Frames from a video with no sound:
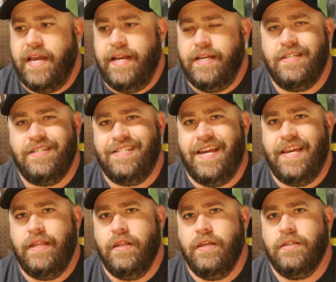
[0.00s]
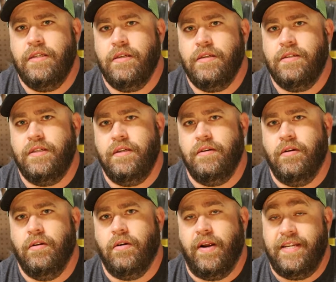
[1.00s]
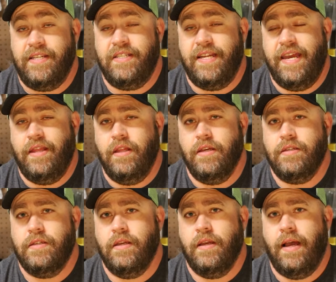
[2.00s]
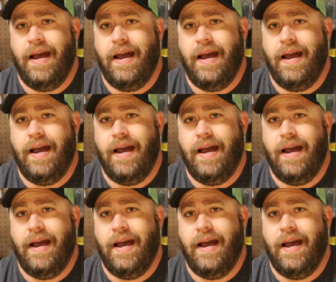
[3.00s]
a stainless steel or a stainless